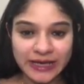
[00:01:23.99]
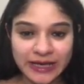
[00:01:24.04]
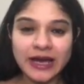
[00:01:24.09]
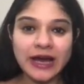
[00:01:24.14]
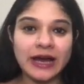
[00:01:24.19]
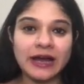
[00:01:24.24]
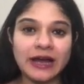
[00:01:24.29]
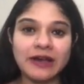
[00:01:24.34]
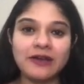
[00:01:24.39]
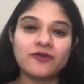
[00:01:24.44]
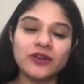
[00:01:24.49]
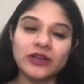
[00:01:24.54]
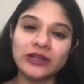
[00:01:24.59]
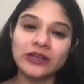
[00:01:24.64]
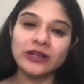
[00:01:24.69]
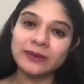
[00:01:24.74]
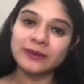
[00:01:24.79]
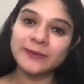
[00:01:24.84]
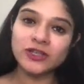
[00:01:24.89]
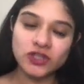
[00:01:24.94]
I will
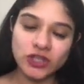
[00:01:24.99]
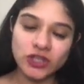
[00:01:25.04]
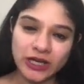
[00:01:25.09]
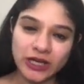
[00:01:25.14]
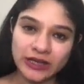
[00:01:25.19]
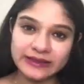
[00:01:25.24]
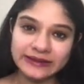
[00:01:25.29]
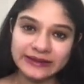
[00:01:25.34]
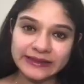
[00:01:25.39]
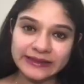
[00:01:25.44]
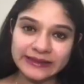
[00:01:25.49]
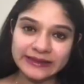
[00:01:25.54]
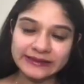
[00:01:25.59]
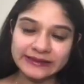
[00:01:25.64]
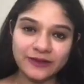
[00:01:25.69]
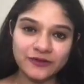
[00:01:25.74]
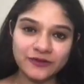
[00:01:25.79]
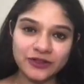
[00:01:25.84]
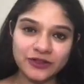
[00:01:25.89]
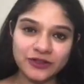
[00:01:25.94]
be sharing these
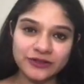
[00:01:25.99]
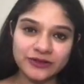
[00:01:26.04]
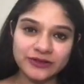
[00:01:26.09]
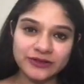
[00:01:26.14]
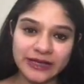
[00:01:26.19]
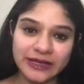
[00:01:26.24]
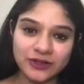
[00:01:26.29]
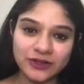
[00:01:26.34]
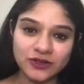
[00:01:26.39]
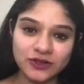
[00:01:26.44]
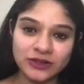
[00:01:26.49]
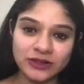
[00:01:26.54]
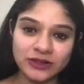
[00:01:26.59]
after the session.